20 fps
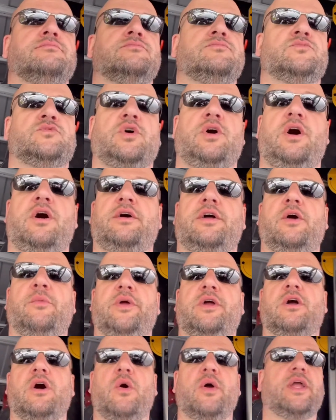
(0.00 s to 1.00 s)
Well, here
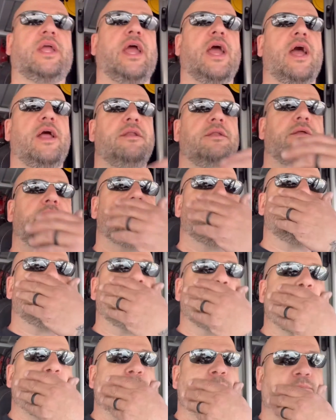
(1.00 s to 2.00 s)
we go again.
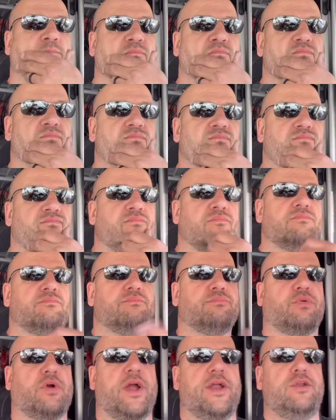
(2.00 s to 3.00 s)

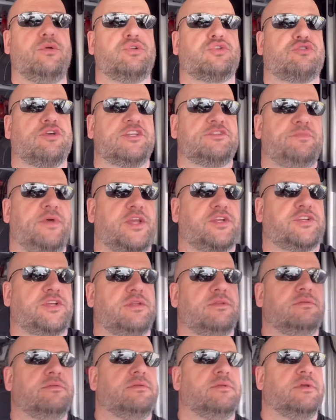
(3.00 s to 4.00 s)
Brand new
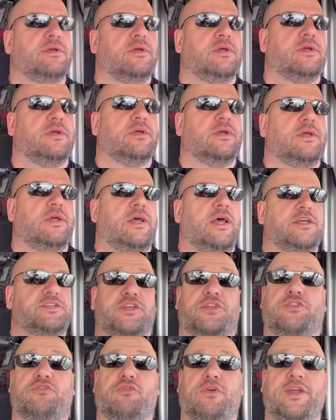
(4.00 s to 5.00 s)
transmission. Has
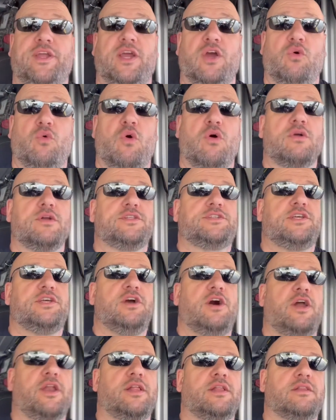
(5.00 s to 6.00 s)
a 3-year warranty
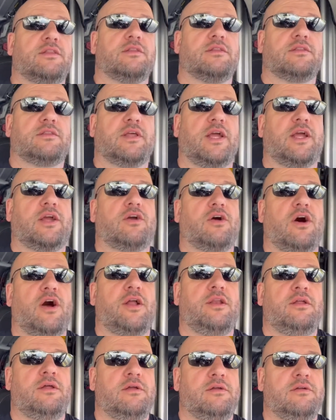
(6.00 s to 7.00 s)
on it, thank
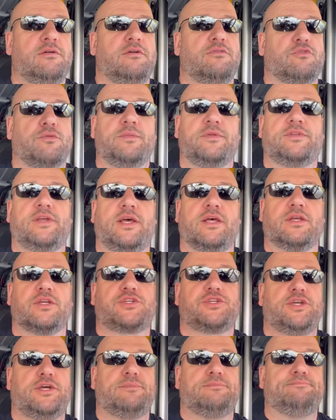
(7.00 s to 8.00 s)
God, from the
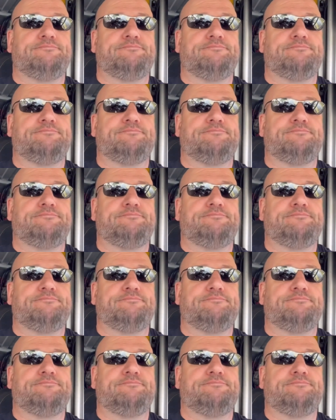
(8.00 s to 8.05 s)
dealership.